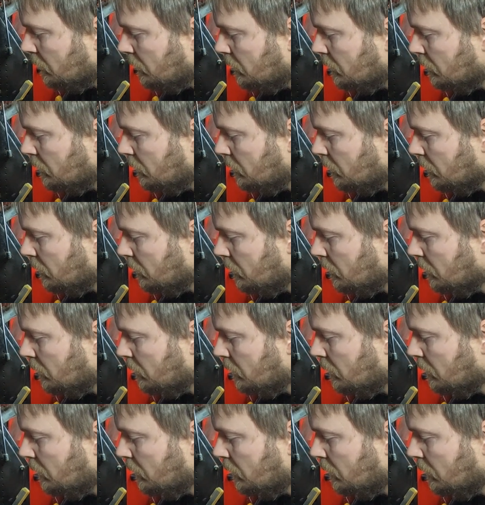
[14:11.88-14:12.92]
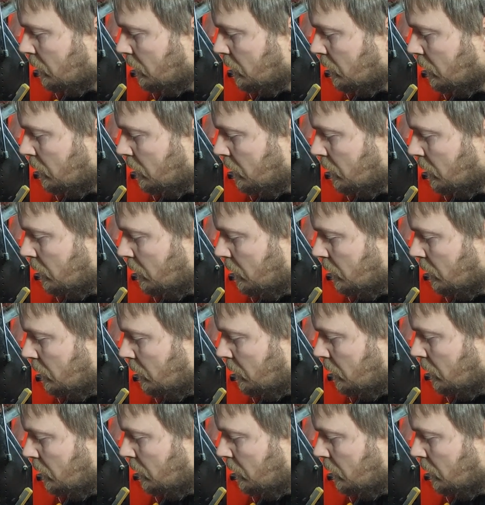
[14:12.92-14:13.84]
Nothing is said.